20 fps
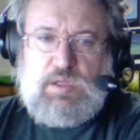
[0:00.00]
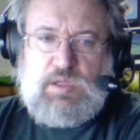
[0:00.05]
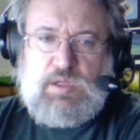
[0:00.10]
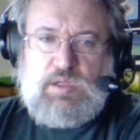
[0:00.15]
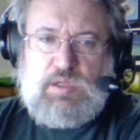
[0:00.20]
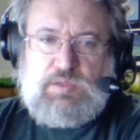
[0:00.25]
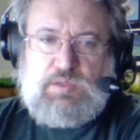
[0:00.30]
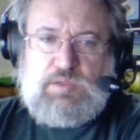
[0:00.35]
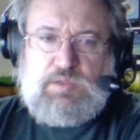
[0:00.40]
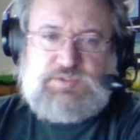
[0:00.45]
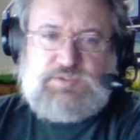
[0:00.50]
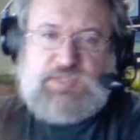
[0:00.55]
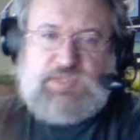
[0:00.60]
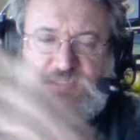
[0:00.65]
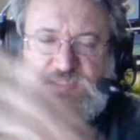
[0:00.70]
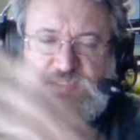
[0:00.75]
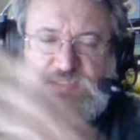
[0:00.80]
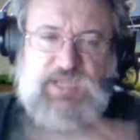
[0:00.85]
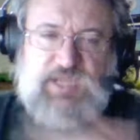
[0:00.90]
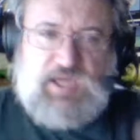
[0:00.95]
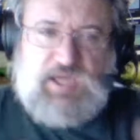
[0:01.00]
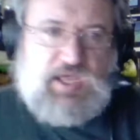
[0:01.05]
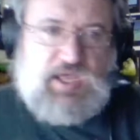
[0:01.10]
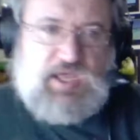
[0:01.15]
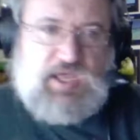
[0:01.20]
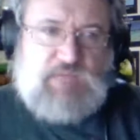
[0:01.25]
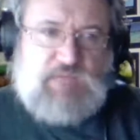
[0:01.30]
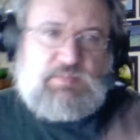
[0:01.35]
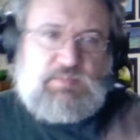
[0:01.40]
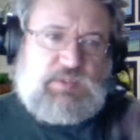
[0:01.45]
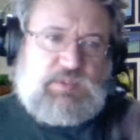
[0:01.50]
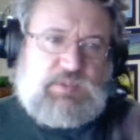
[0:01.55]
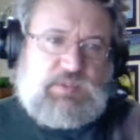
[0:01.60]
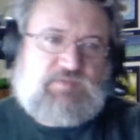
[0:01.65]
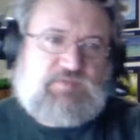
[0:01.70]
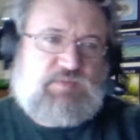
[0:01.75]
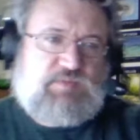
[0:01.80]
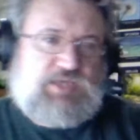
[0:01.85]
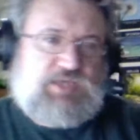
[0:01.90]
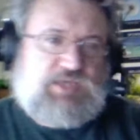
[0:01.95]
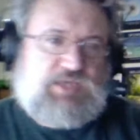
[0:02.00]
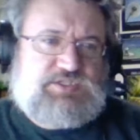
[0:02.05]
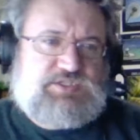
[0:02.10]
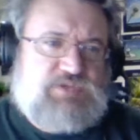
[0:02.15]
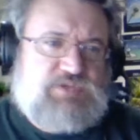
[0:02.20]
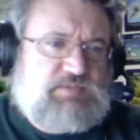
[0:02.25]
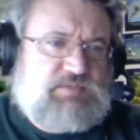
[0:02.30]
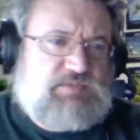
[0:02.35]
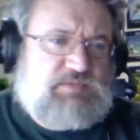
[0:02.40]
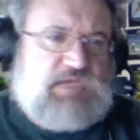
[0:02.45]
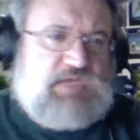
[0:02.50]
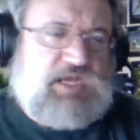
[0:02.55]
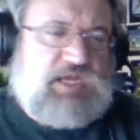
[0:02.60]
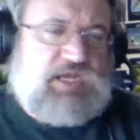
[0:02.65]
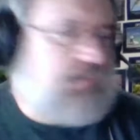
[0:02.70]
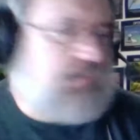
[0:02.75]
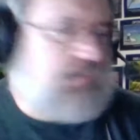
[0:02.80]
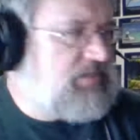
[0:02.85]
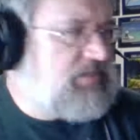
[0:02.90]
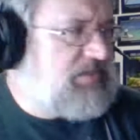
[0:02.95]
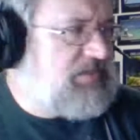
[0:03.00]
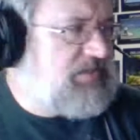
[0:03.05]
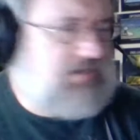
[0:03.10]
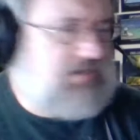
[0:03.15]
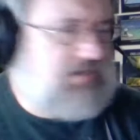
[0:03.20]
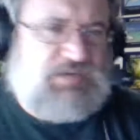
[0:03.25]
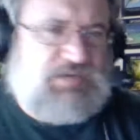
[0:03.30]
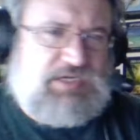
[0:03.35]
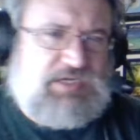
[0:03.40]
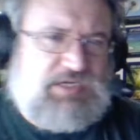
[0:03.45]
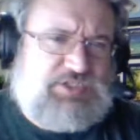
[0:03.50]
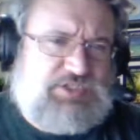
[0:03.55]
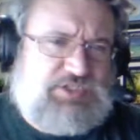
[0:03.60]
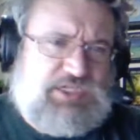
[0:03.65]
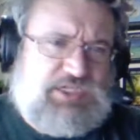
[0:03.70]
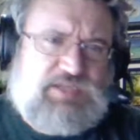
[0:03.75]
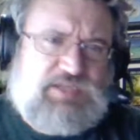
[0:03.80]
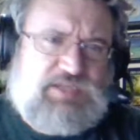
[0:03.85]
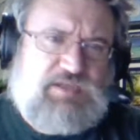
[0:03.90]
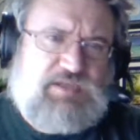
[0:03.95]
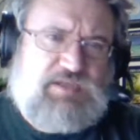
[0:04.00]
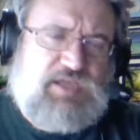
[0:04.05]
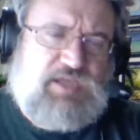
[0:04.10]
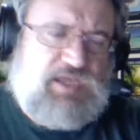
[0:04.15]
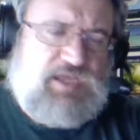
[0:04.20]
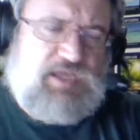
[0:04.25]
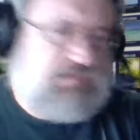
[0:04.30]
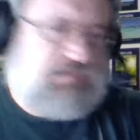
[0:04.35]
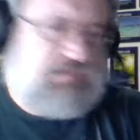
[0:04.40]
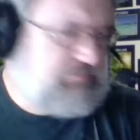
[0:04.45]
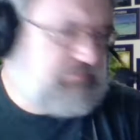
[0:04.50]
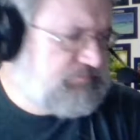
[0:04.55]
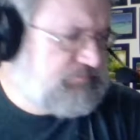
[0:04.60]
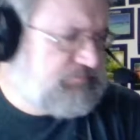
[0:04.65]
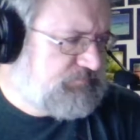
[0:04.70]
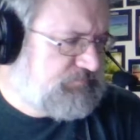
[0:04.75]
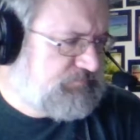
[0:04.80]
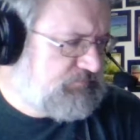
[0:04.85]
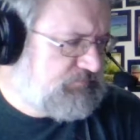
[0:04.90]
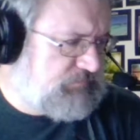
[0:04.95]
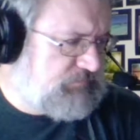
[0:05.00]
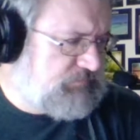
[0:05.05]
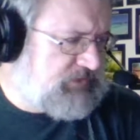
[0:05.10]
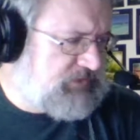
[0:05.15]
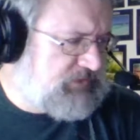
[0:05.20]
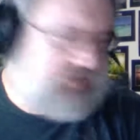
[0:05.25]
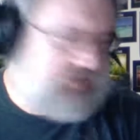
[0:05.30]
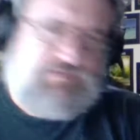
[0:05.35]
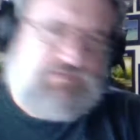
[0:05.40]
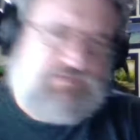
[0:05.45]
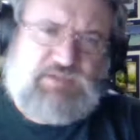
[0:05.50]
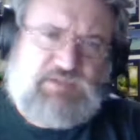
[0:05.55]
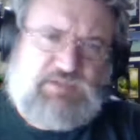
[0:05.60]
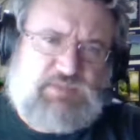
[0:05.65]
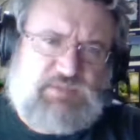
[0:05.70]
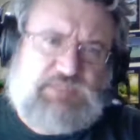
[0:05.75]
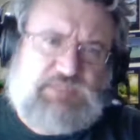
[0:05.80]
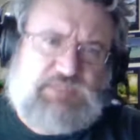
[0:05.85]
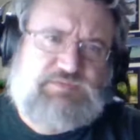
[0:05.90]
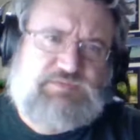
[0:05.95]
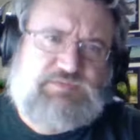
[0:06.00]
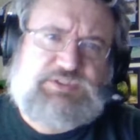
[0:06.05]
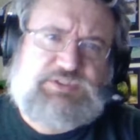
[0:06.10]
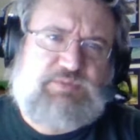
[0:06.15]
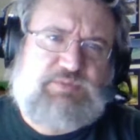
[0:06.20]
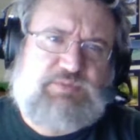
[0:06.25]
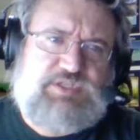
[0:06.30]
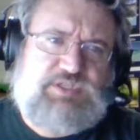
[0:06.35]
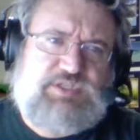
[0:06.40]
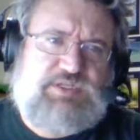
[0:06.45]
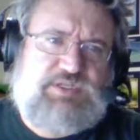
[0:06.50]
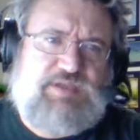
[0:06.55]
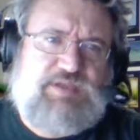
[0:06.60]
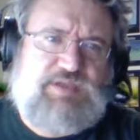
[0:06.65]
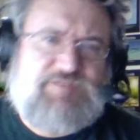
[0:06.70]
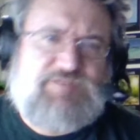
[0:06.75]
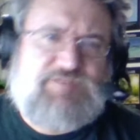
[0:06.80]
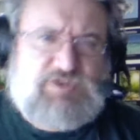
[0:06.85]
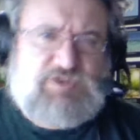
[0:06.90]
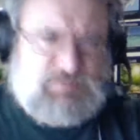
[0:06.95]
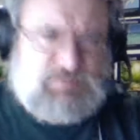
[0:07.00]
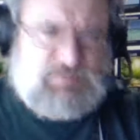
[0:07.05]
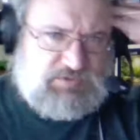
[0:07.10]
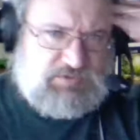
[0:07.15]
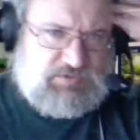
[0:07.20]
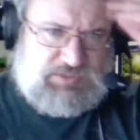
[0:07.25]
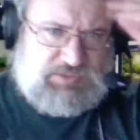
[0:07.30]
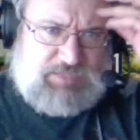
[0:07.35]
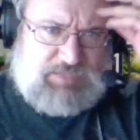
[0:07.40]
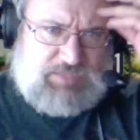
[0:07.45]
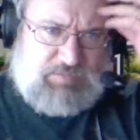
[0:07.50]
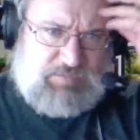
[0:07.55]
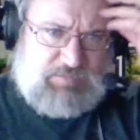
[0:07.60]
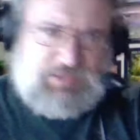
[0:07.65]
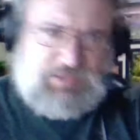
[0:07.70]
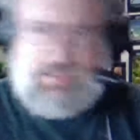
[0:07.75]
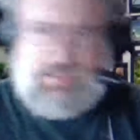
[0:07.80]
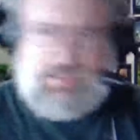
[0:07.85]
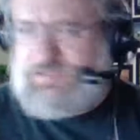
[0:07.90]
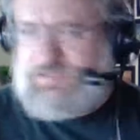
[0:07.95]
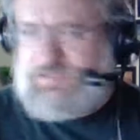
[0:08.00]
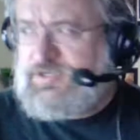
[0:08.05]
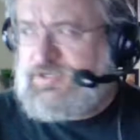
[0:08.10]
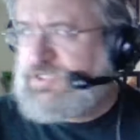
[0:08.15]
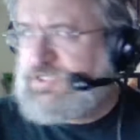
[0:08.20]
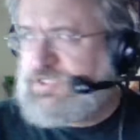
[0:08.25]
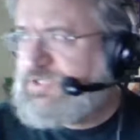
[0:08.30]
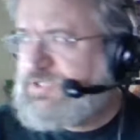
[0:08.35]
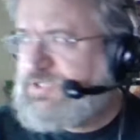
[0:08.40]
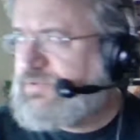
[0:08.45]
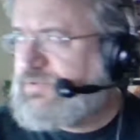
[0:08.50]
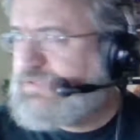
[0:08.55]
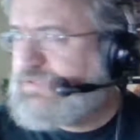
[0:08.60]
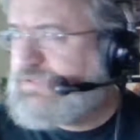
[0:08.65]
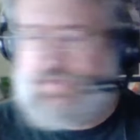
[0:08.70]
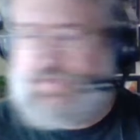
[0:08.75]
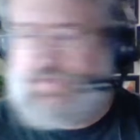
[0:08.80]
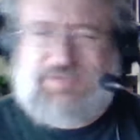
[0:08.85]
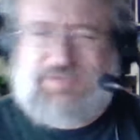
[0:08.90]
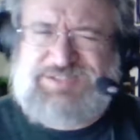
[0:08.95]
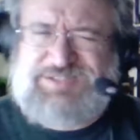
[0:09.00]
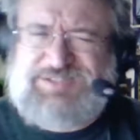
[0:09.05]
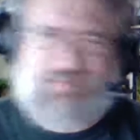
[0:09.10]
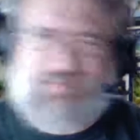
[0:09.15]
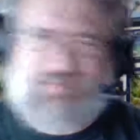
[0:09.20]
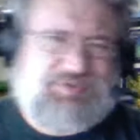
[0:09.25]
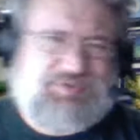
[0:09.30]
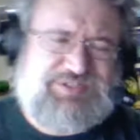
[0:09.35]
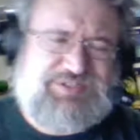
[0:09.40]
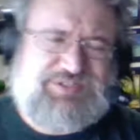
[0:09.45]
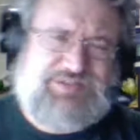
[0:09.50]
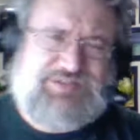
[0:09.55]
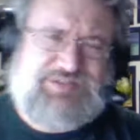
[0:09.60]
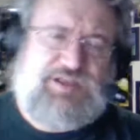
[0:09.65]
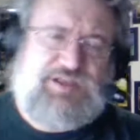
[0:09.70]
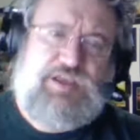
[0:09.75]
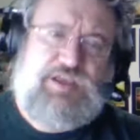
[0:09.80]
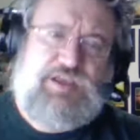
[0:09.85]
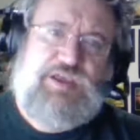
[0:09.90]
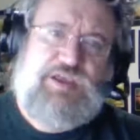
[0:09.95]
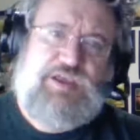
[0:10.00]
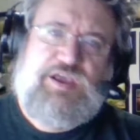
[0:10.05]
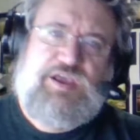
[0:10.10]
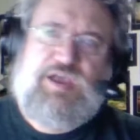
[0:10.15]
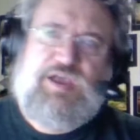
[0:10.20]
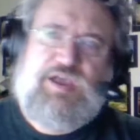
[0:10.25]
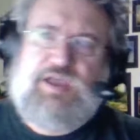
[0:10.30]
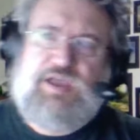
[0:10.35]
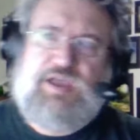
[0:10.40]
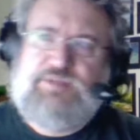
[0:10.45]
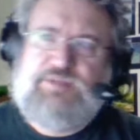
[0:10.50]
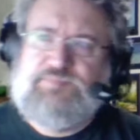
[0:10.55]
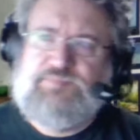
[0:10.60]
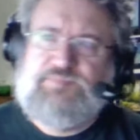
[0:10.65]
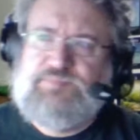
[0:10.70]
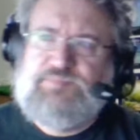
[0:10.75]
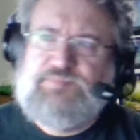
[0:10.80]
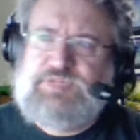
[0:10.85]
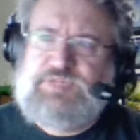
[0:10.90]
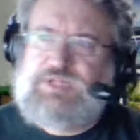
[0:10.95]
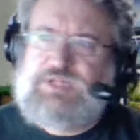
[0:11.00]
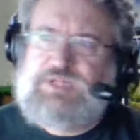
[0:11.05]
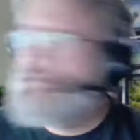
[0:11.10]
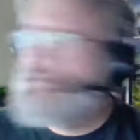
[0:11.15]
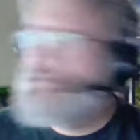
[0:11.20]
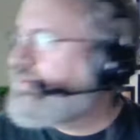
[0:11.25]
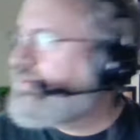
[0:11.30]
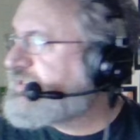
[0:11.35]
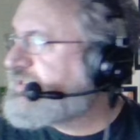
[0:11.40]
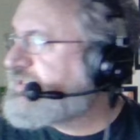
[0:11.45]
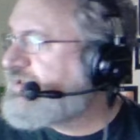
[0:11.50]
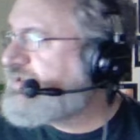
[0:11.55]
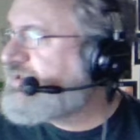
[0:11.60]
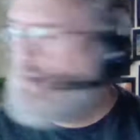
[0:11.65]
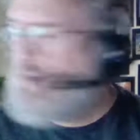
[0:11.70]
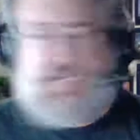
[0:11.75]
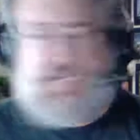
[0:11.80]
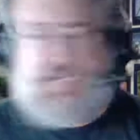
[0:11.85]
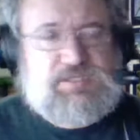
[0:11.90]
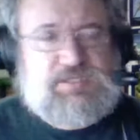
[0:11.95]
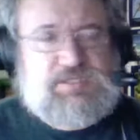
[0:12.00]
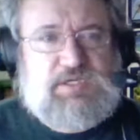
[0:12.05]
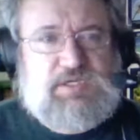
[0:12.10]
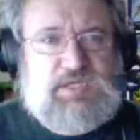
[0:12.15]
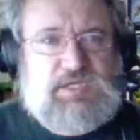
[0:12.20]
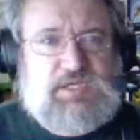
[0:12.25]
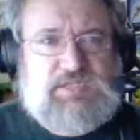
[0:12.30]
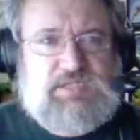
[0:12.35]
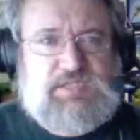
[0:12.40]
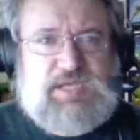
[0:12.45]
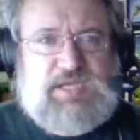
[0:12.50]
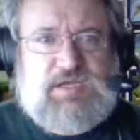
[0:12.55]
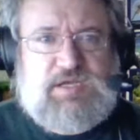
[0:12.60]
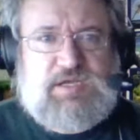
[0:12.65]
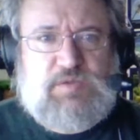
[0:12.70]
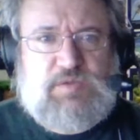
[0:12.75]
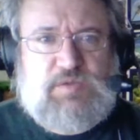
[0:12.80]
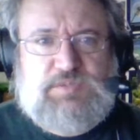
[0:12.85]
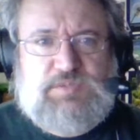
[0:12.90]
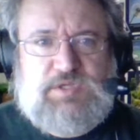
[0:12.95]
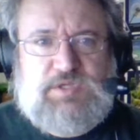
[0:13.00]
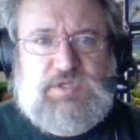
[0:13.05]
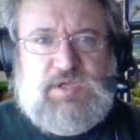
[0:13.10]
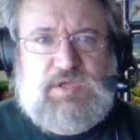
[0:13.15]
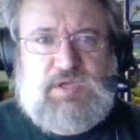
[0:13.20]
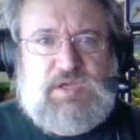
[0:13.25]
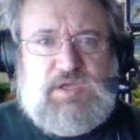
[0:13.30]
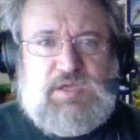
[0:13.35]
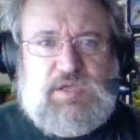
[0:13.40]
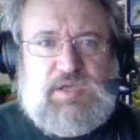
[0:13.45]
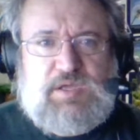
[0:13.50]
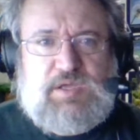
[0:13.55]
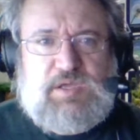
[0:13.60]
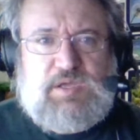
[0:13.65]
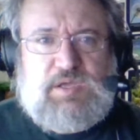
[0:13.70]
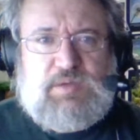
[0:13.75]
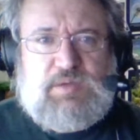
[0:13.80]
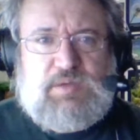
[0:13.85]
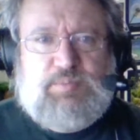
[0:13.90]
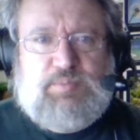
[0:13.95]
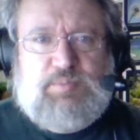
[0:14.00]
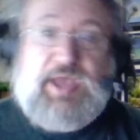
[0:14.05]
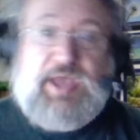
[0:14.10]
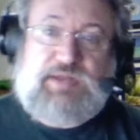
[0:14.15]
So that's it. If you watch the stream tonight, I'm a little low energy. It's not feeling well for some reason. Having trouble keeping my thoughts straight too. So I stumbled, and delivery wasn't quite as good as I'd hoped. But